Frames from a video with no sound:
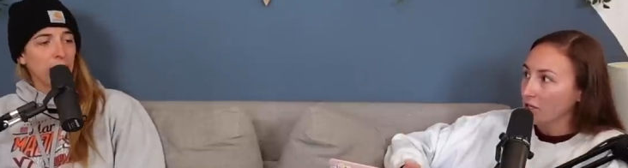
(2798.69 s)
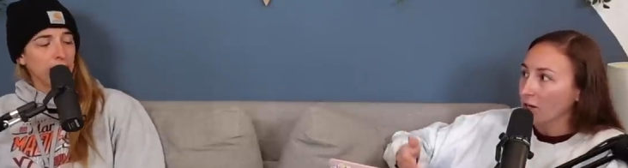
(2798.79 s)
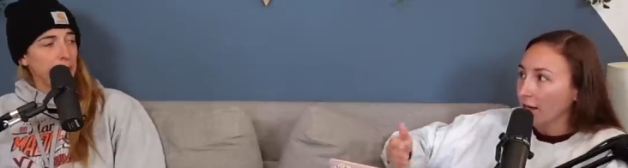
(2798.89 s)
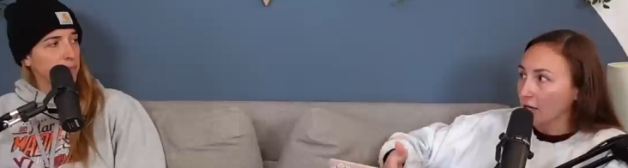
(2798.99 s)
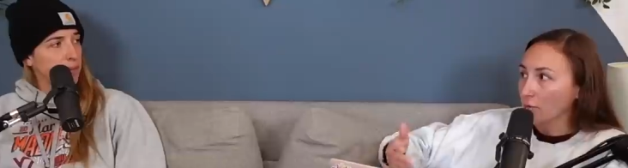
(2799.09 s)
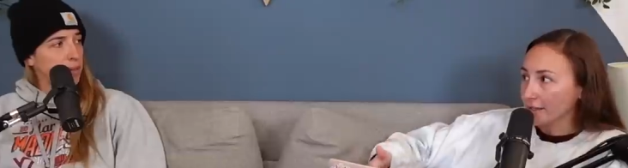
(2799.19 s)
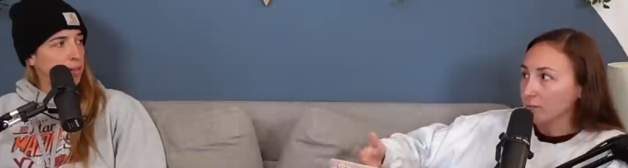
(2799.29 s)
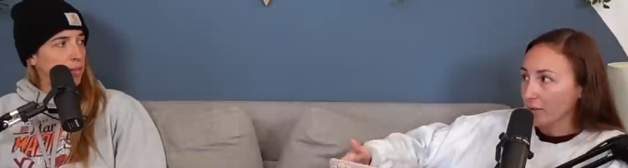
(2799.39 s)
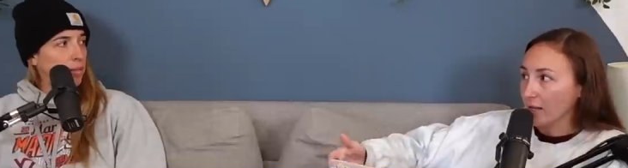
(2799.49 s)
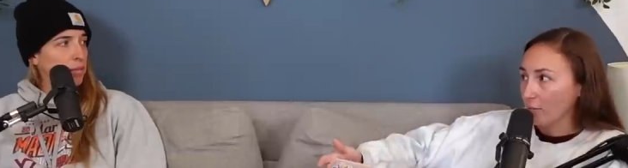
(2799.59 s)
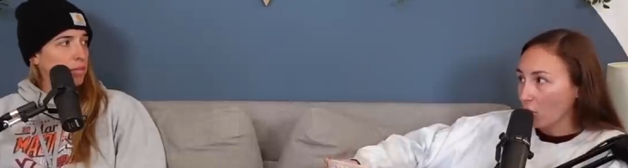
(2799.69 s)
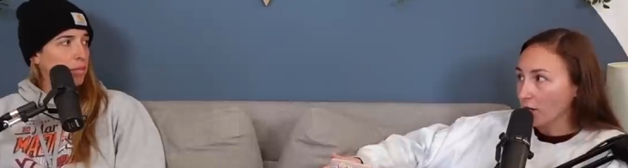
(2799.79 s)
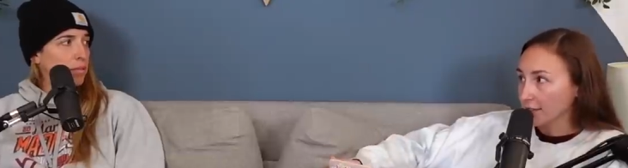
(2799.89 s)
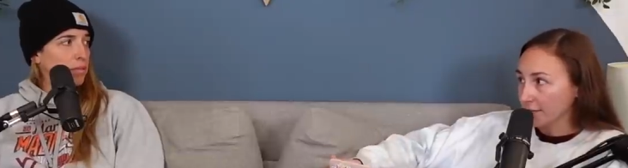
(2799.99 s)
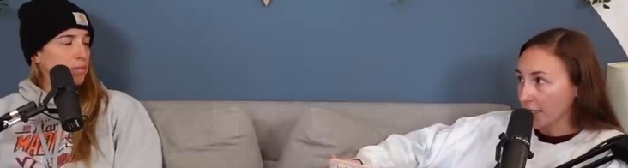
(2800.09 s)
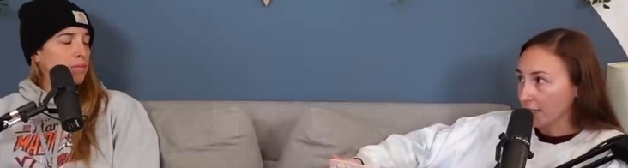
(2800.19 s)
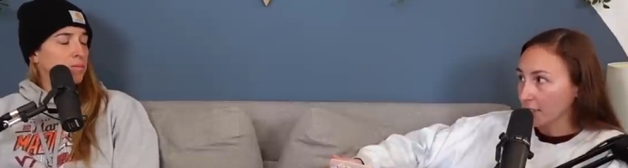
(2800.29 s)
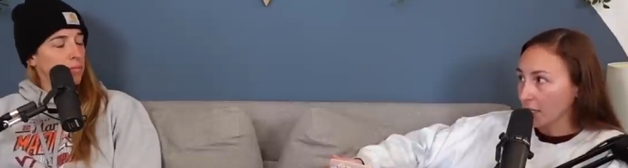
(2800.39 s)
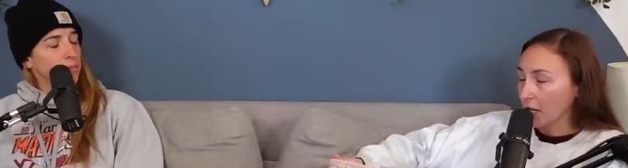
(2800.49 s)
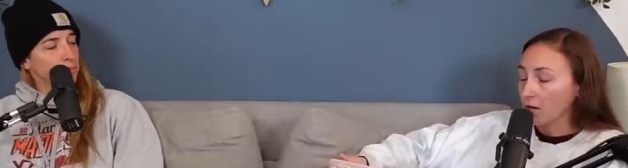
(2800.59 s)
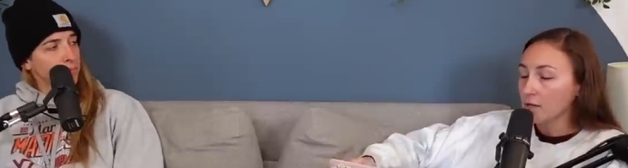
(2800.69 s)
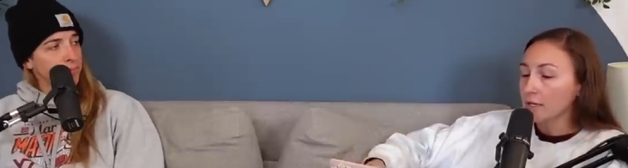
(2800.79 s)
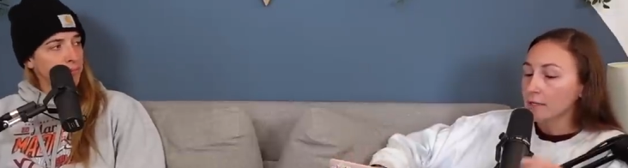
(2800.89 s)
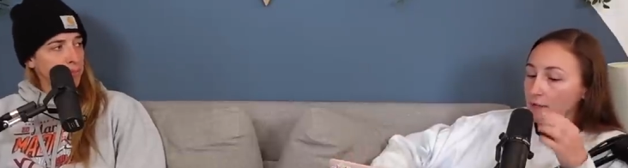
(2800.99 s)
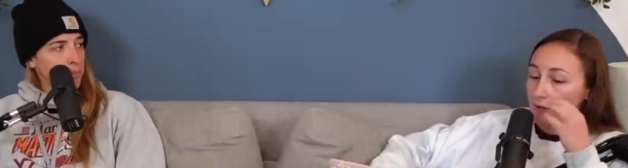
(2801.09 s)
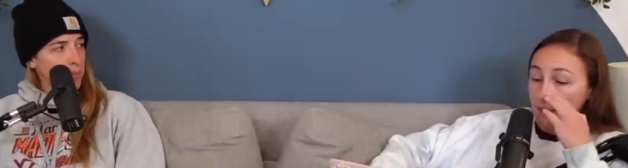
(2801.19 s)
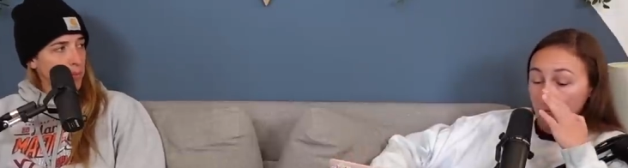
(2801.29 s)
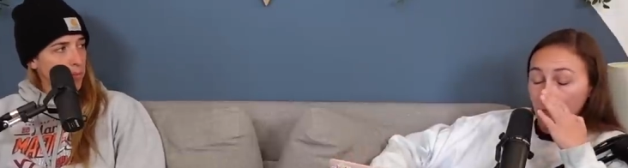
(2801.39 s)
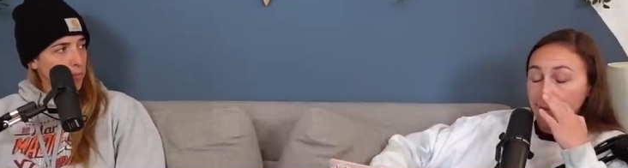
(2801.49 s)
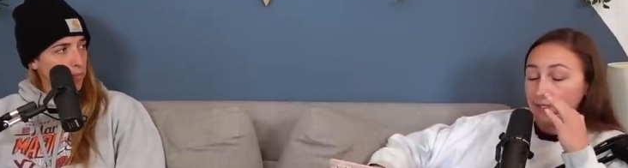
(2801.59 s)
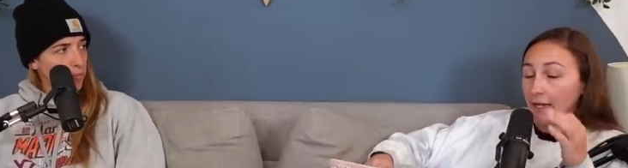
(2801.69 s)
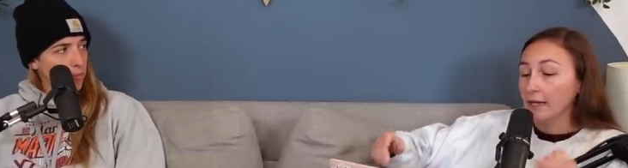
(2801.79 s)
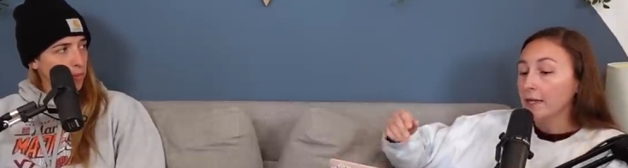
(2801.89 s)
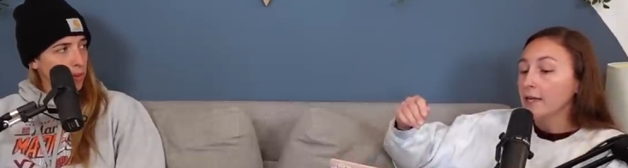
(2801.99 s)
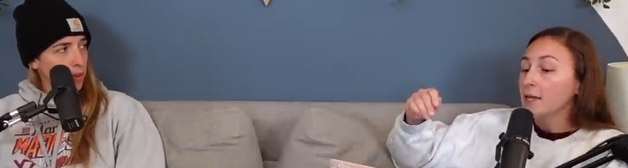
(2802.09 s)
Speaker 1: you're not going to risk being more sick, you know? Mm-hmm. So they just risk it.